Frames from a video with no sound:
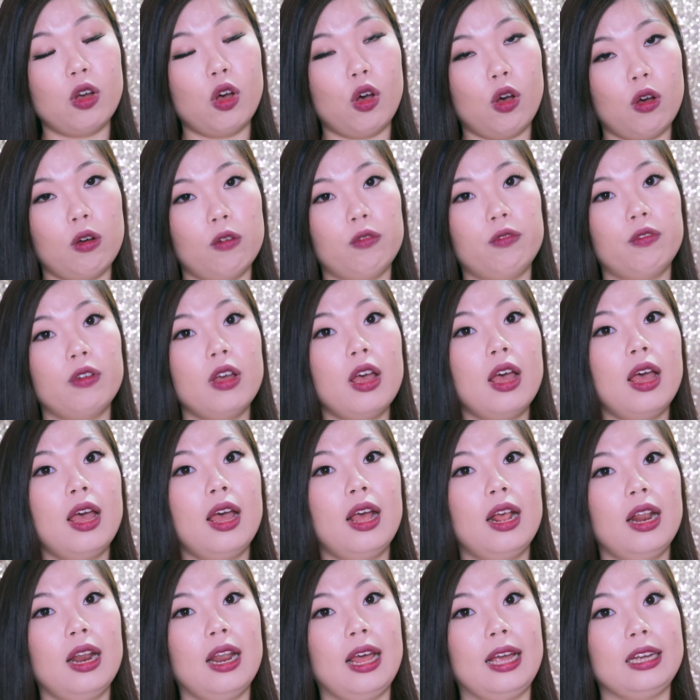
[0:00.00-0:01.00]
of
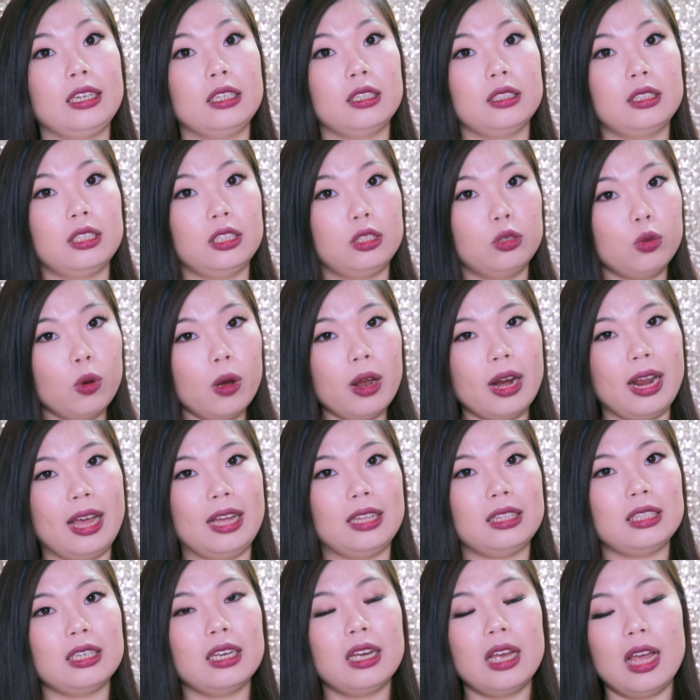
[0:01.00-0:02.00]
like the
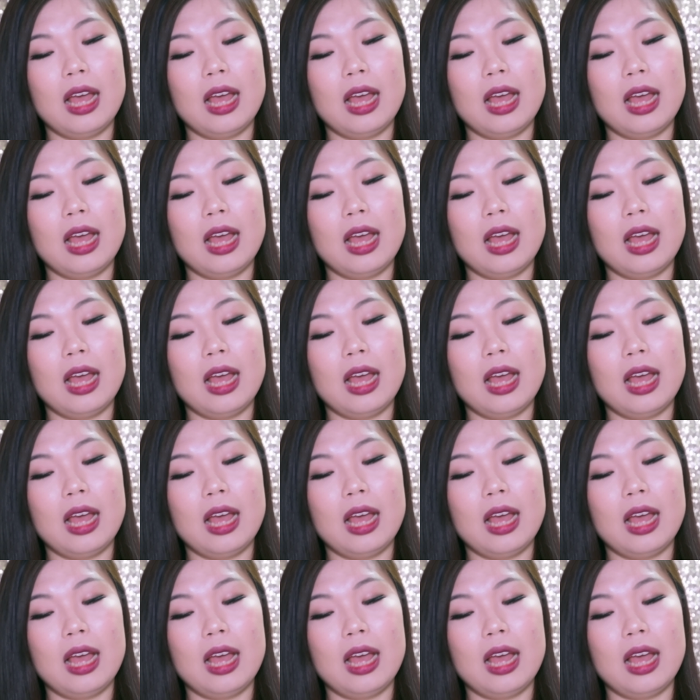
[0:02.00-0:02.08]
toilet.